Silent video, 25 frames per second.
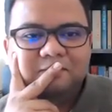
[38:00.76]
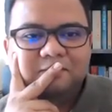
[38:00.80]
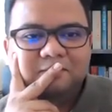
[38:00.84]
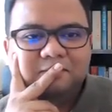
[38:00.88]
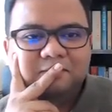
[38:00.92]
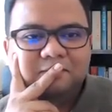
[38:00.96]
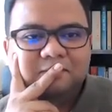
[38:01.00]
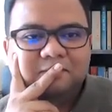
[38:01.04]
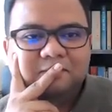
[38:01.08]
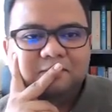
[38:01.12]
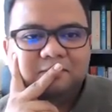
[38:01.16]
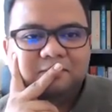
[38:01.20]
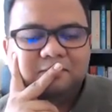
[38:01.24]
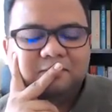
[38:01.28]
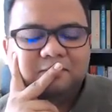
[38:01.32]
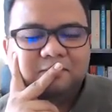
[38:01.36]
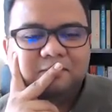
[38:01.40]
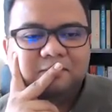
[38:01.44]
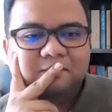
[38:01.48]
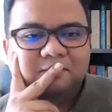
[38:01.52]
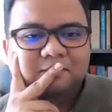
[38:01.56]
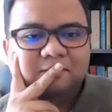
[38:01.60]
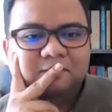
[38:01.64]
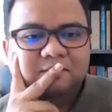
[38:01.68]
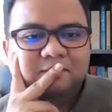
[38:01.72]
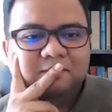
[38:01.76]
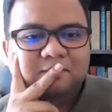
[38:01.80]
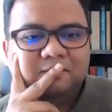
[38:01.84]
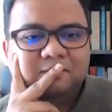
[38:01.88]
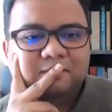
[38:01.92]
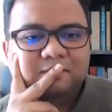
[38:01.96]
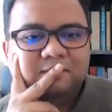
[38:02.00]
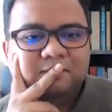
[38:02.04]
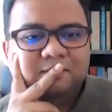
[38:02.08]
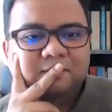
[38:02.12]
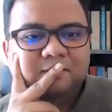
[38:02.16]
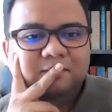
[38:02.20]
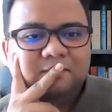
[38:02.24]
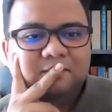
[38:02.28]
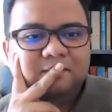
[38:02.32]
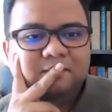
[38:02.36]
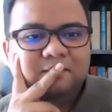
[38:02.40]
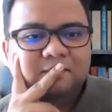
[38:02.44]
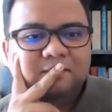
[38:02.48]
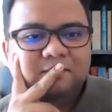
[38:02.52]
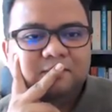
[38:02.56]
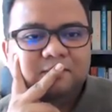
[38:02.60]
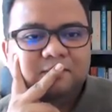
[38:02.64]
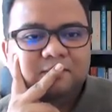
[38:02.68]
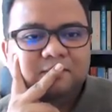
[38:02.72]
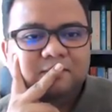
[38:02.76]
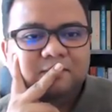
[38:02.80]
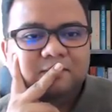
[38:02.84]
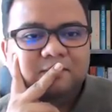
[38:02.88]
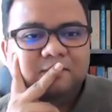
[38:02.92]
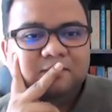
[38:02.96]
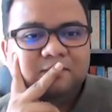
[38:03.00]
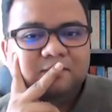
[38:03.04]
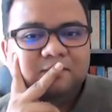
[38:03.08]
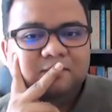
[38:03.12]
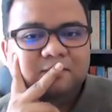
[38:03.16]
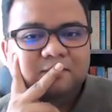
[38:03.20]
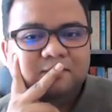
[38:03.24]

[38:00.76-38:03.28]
(silent)